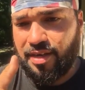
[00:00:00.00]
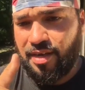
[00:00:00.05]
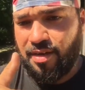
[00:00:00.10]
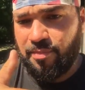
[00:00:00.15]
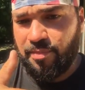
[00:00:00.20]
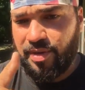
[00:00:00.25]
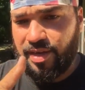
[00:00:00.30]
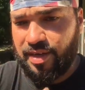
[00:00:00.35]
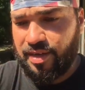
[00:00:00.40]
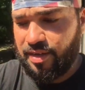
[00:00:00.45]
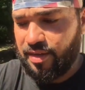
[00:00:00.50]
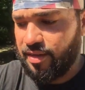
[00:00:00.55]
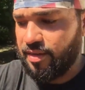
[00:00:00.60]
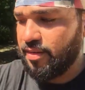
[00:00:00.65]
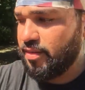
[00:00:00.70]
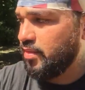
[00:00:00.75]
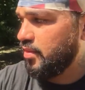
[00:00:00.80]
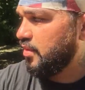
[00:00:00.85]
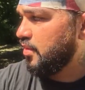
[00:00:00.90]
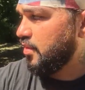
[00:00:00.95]
up
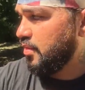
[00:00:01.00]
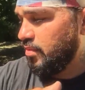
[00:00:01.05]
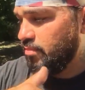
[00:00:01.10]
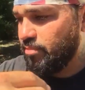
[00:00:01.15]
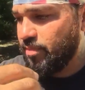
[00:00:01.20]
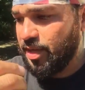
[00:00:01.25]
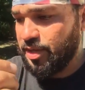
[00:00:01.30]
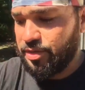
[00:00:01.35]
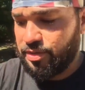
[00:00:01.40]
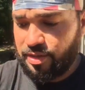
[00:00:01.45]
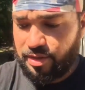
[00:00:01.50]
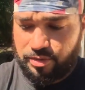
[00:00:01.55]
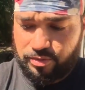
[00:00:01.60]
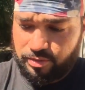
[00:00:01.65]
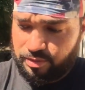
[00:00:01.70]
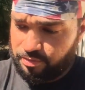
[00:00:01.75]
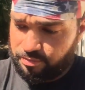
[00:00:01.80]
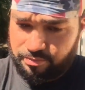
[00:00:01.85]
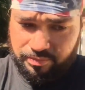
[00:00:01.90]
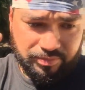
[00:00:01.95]
and my truck
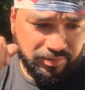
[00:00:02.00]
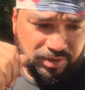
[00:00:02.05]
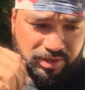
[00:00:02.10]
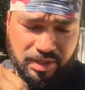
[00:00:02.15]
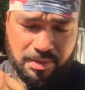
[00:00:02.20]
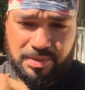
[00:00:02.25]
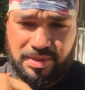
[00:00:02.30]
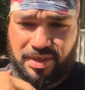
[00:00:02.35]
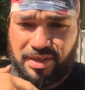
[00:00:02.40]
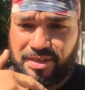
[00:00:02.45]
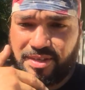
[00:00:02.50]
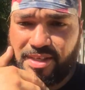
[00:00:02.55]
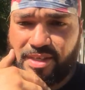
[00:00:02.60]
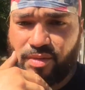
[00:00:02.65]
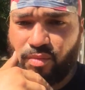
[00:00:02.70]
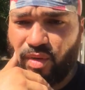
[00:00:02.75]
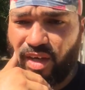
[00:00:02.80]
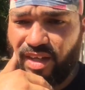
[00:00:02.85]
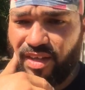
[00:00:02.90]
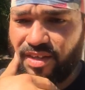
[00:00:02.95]
will jumpstart
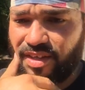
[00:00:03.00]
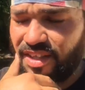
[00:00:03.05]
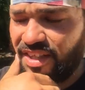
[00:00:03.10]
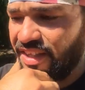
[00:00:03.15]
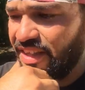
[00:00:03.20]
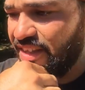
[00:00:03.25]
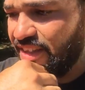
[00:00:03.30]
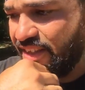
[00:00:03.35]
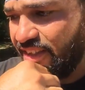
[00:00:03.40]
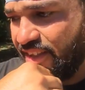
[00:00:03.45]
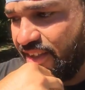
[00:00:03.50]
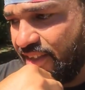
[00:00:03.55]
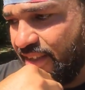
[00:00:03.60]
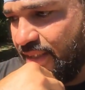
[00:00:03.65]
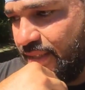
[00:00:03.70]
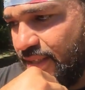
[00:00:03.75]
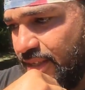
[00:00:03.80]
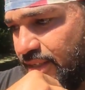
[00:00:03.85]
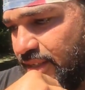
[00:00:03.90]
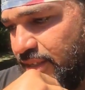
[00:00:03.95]
this welder.
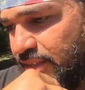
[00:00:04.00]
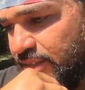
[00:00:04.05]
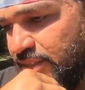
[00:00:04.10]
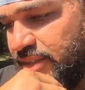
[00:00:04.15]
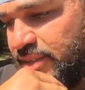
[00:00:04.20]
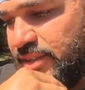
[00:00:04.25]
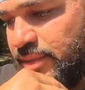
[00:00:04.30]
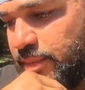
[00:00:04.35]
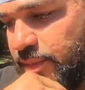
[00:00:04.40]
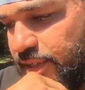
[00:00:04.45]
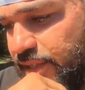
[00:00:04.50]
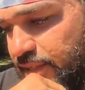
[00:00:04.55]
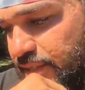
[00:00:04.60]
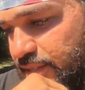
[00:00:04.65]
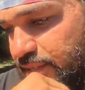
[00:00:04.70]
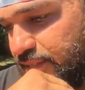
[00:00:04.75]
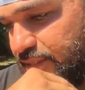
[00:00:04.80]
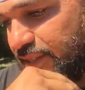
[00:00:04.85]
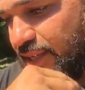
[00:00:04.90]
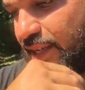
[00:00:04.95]

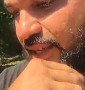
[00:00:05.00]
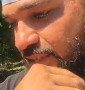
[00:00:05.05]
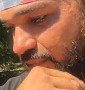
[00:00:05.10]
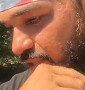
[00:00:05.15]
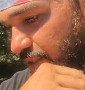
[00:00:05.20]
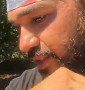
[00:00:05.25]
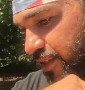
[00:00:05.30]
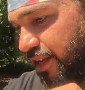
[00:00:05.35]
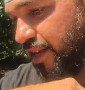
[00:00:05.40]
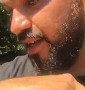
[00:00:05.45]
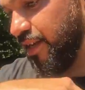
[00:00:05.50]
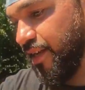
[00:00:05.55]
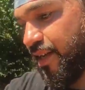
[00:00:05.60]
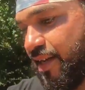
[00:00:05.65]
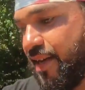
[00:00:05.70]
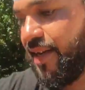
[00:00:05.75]
Because the day